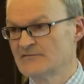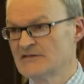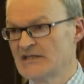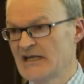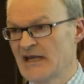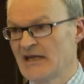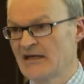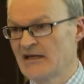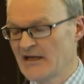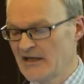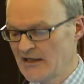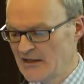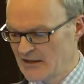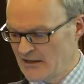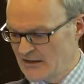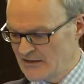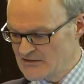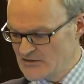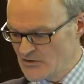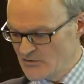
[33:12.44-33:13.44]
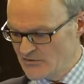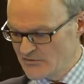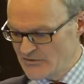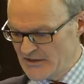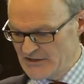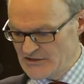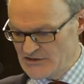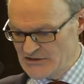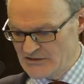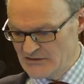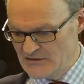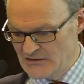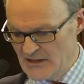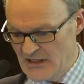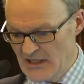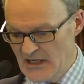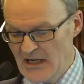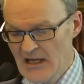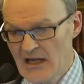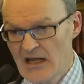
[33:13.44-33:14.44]
of DNA exoneration,
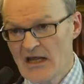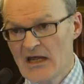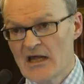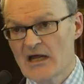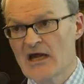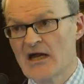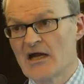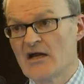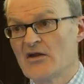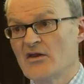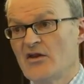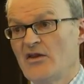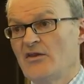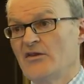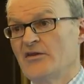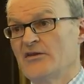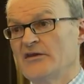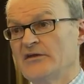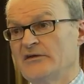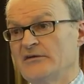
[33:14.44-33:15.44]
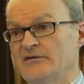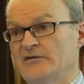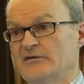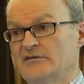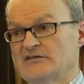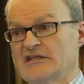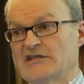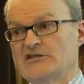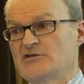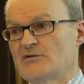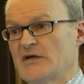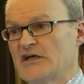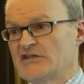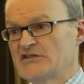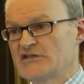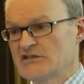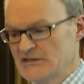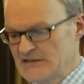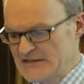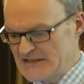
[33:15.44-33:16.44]
the
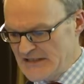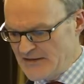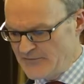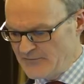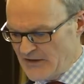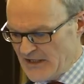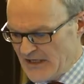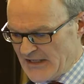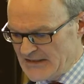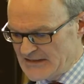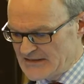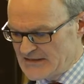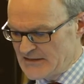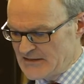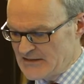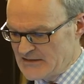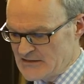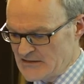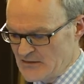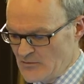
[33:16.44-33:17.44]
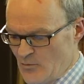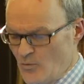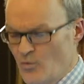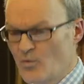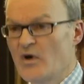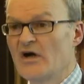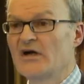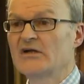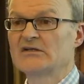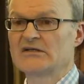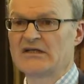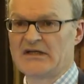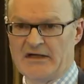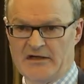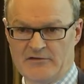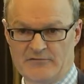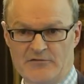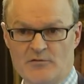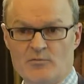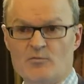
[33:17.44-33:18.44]
situation deviated
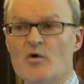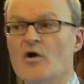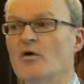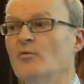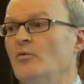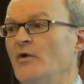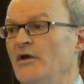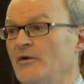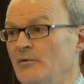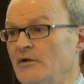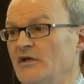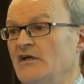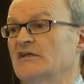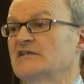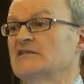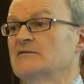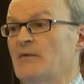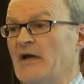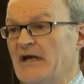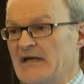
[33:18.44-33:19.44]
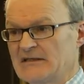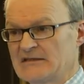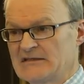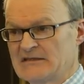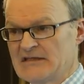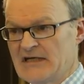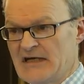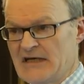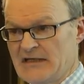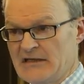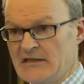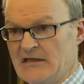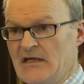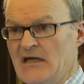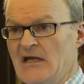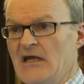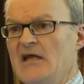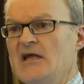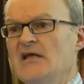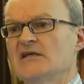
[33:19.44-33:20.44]
wildly from what we would expect today.
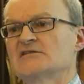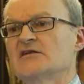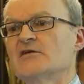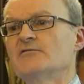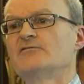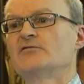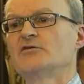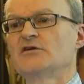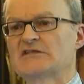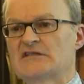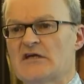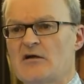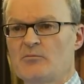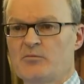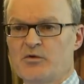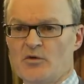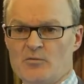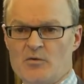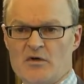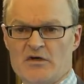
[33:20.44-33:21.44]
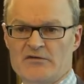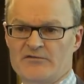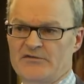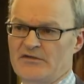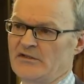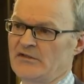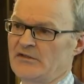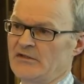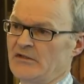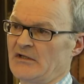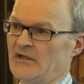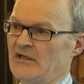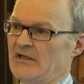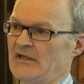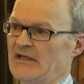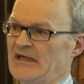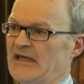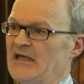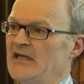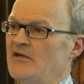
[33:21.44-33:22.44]
So, for example, one of the
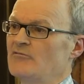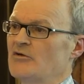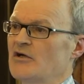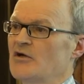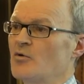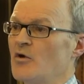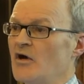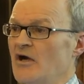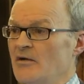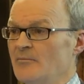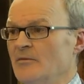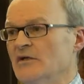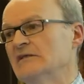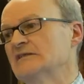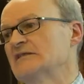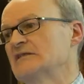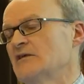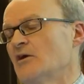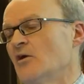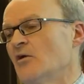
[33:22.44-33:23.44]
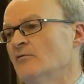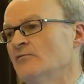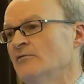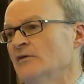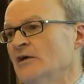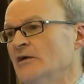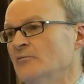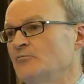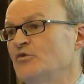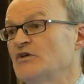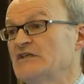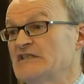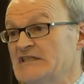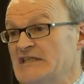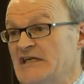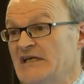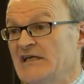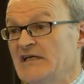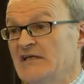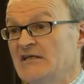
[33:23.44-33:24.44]
key requirements of a
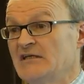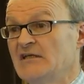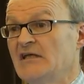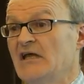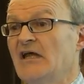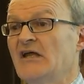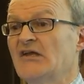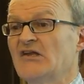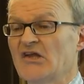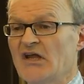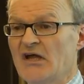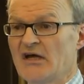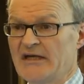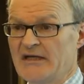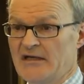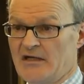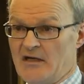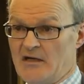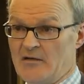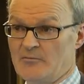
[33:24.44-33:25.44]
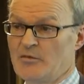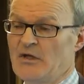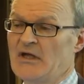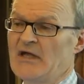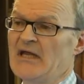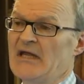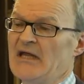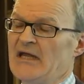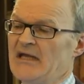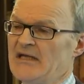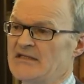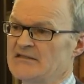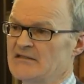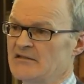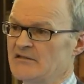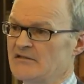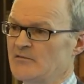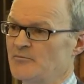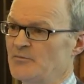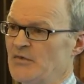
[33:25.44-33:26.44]
pristine lineup is
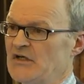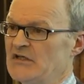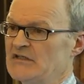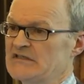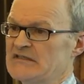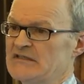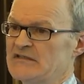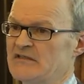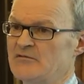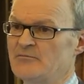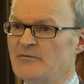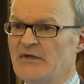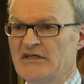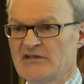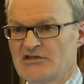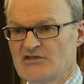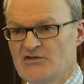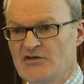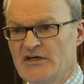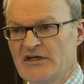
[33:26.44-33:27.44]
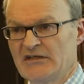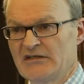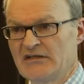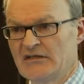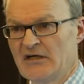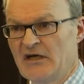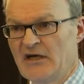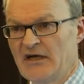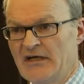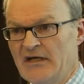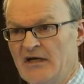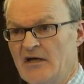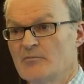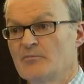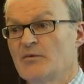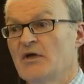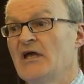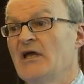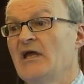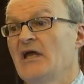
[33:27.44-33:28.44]
that the person administering the
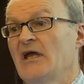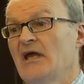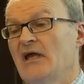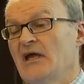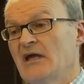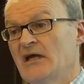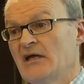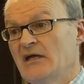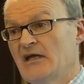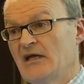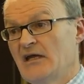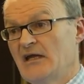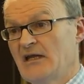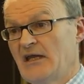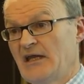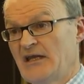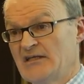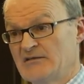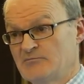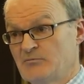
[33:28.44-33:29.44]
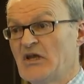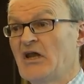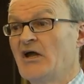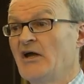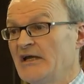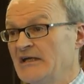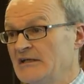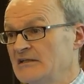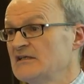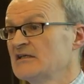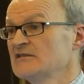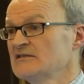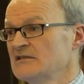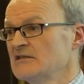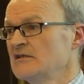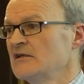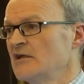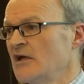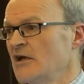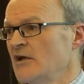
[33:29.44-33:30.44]
lineup is blind,
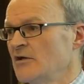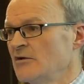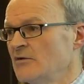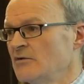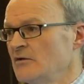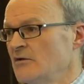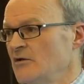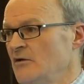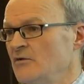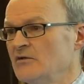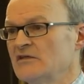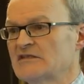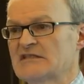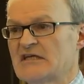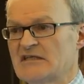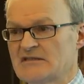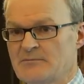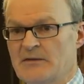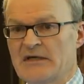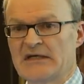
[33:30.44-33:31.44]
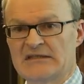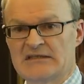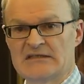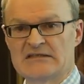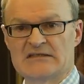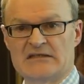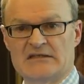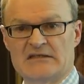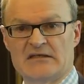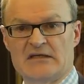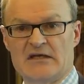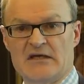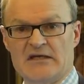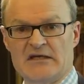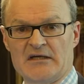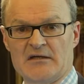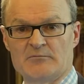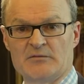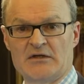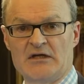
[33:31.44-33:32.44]
doesn't know who the suspect is in the
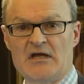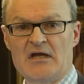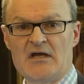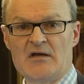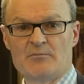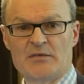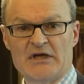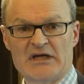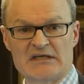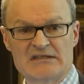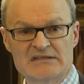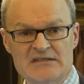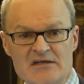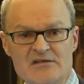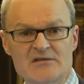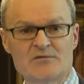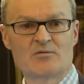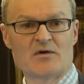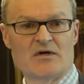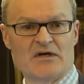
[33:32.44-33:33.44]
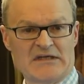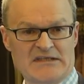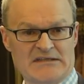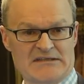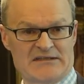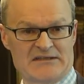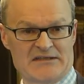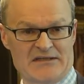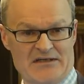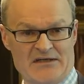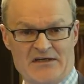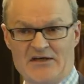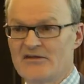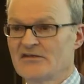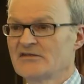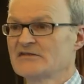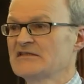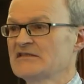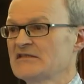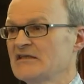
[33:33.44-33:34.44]
lineup. Because otherwise, you know,
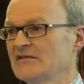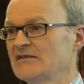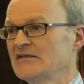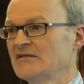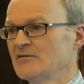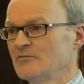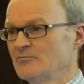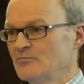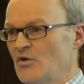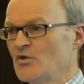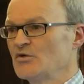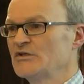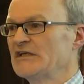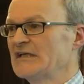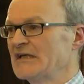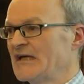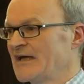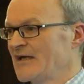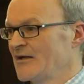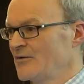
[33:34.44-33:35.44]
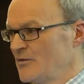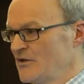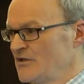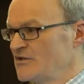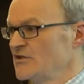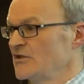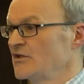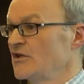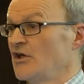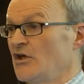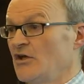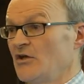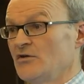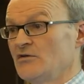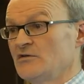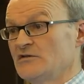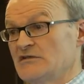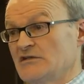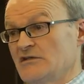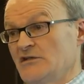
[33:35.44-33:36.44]
there's subtle body language and
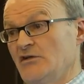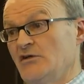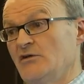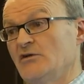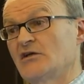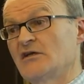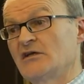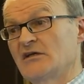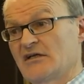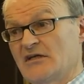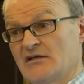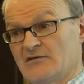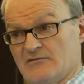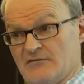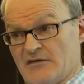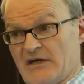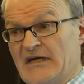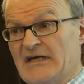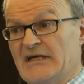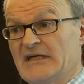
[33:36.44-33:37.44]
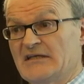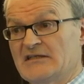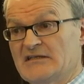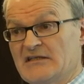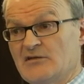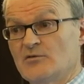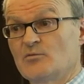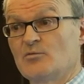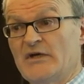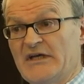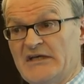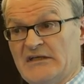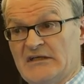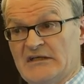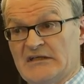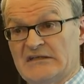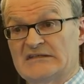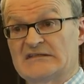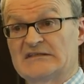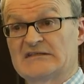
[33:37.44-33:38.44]
cues that you can convey to the
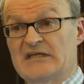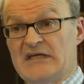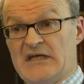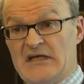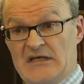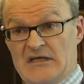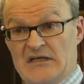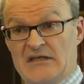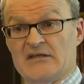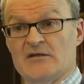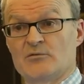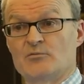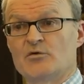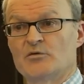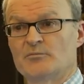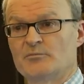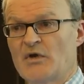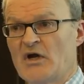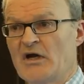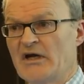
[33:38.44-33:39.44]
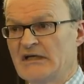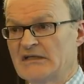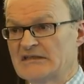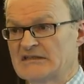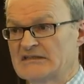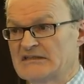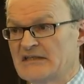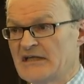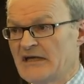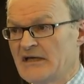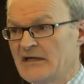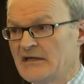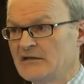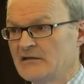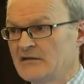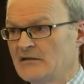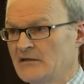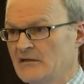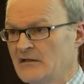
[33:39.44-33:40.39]
witness that will bias their